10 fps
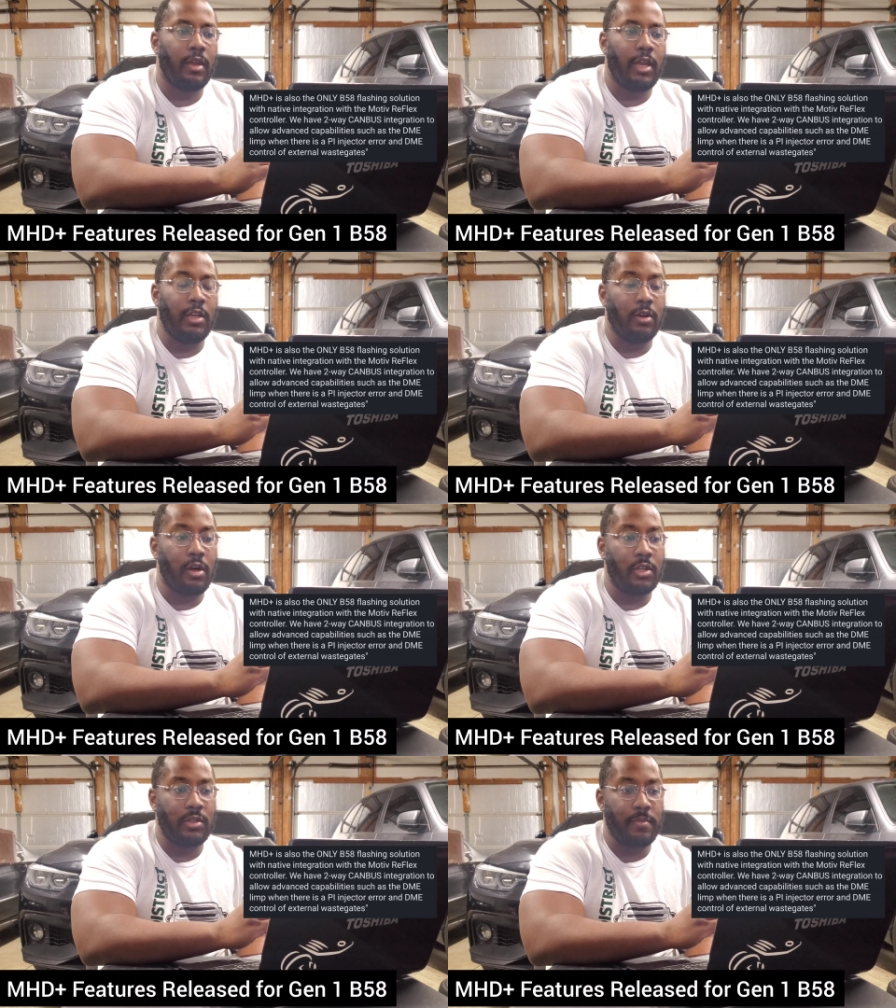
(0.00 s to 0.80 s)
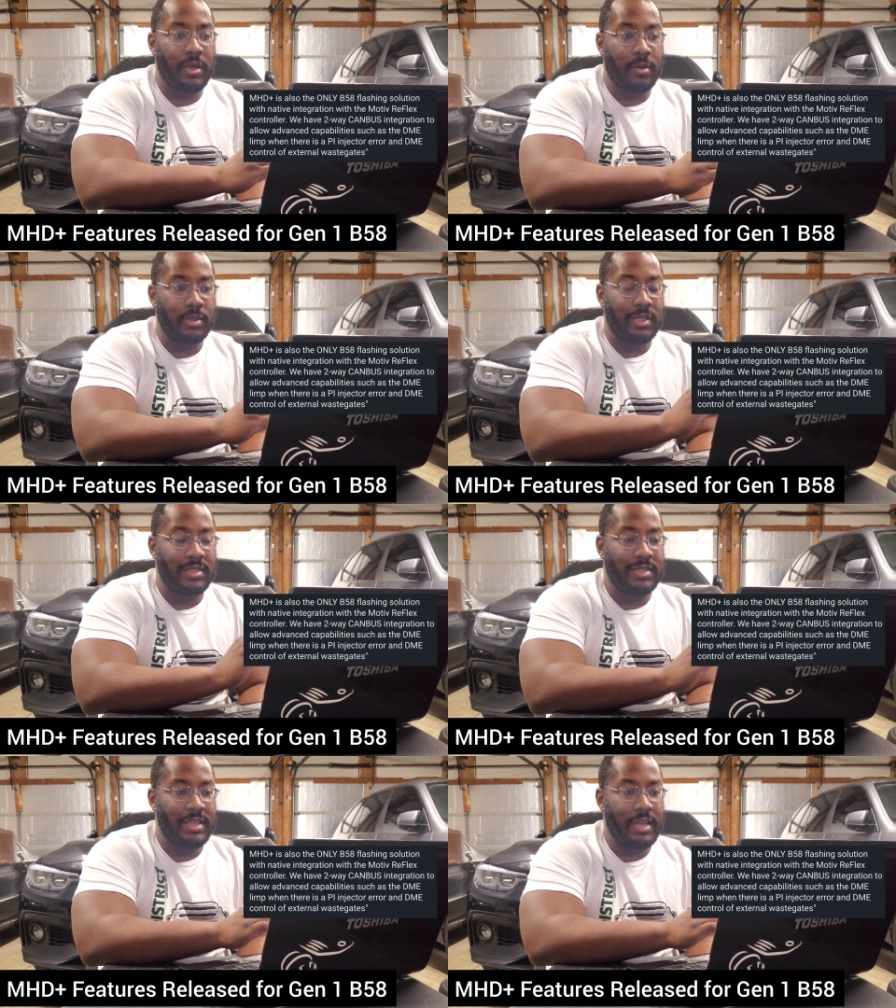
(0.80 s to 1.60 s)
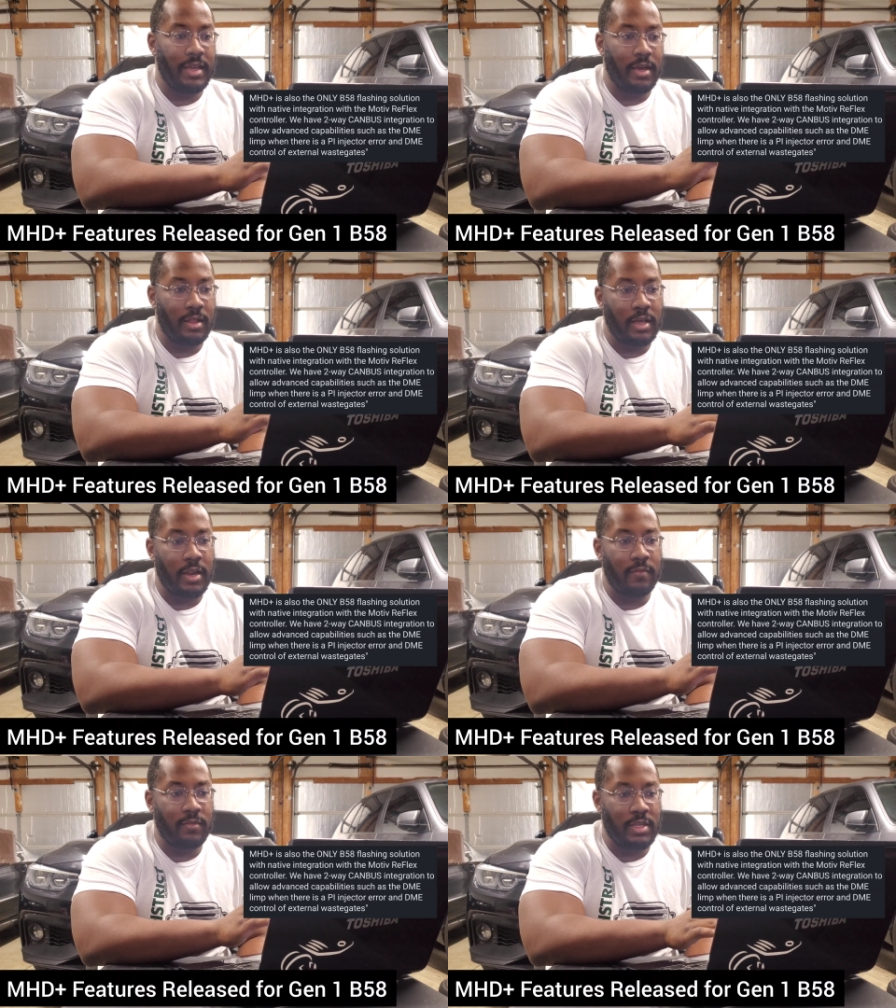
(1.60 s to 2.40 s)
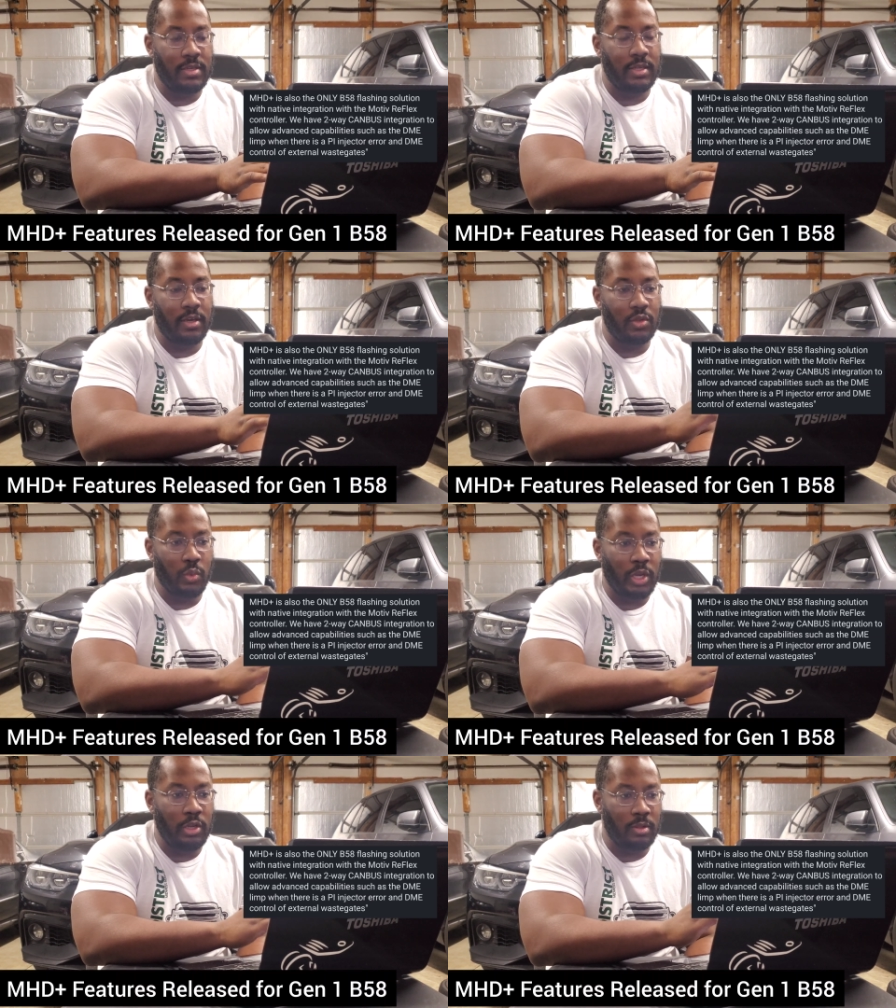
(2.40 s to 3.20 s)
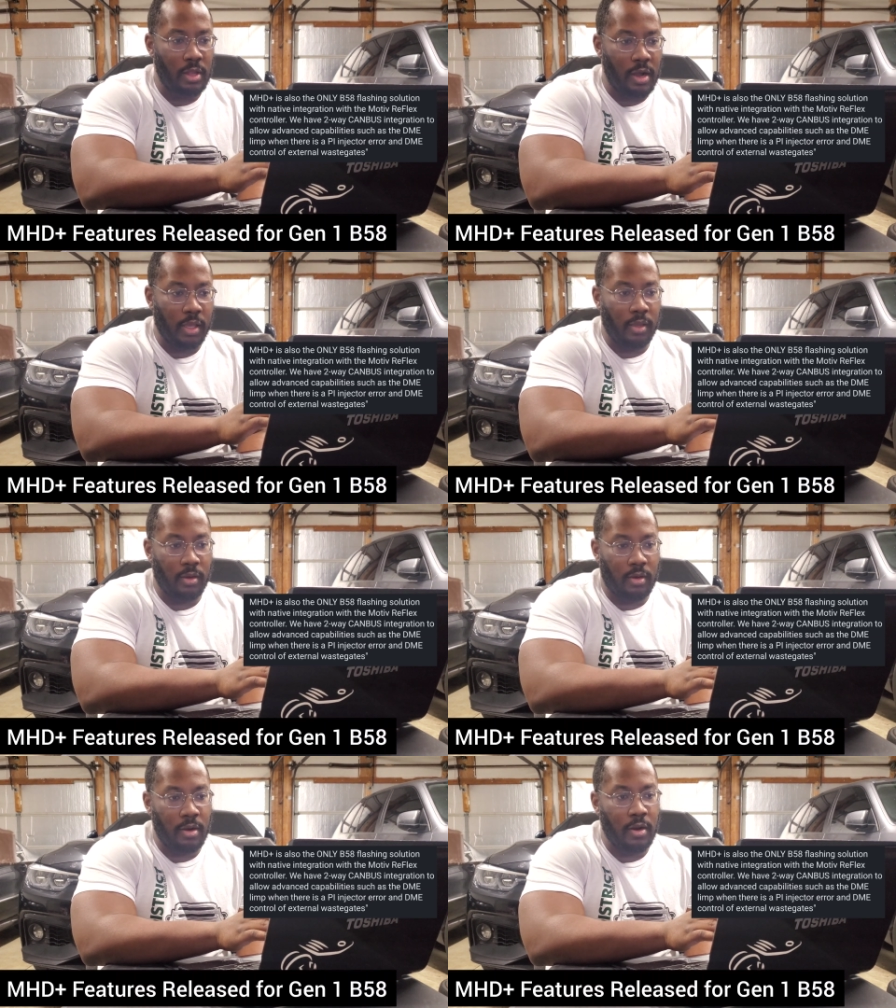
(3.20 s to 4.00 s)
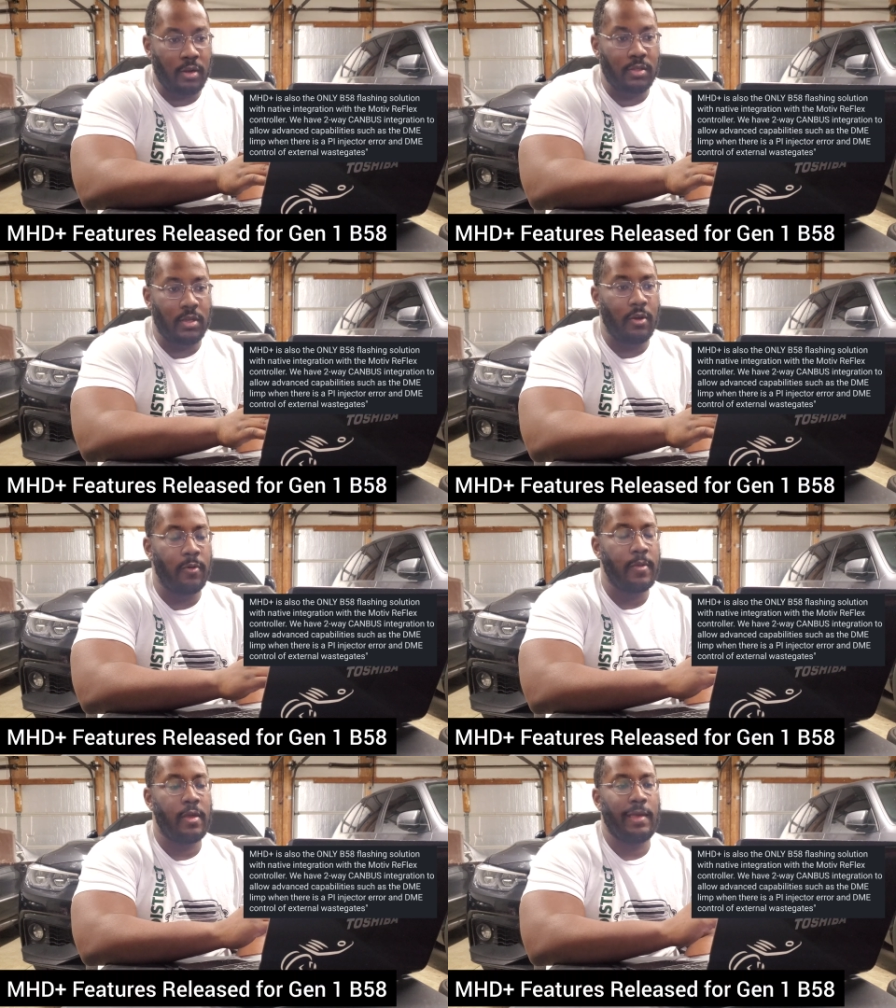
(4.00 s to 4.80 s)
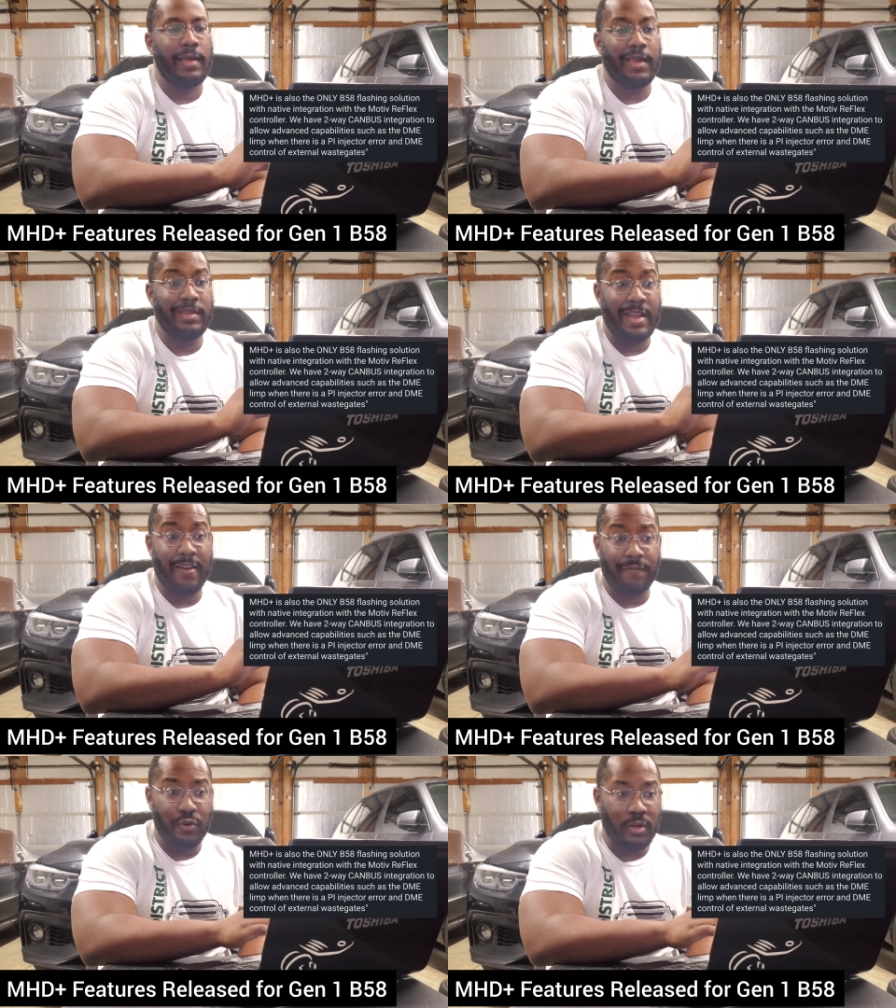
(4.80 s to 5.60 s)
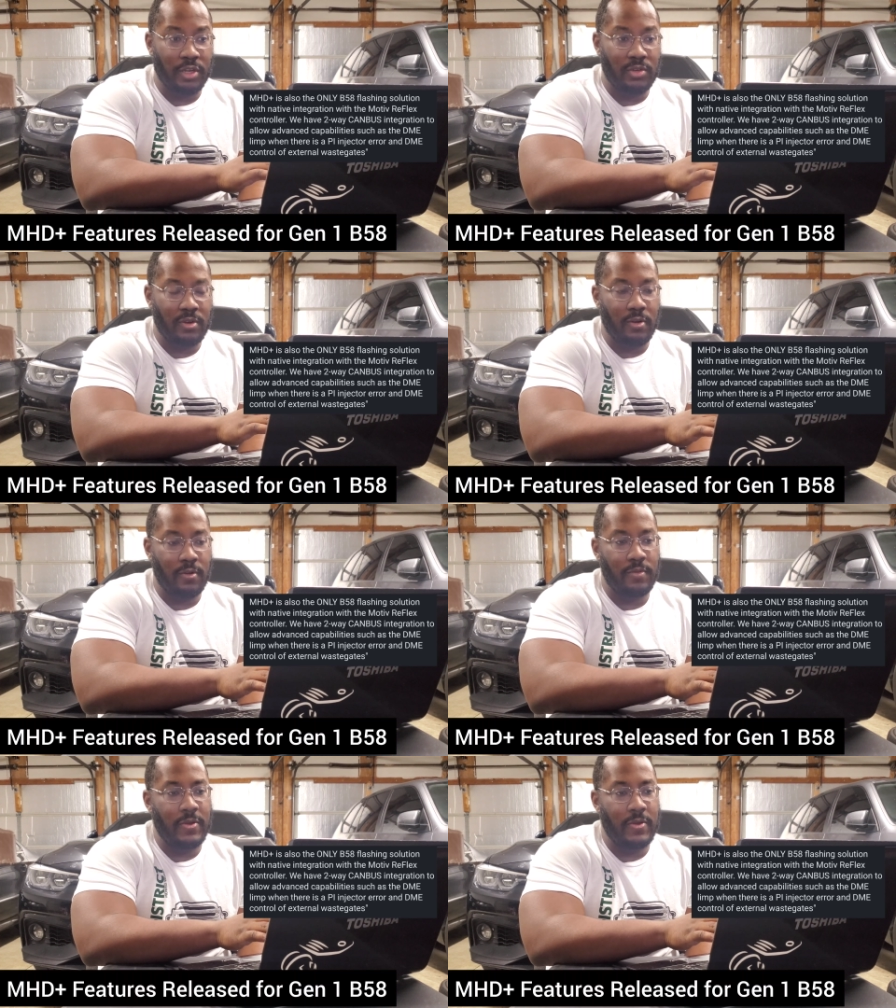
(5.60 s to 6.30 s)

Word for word: And you'll also be able to see a lot of details when you're logging your car. So it's not full control.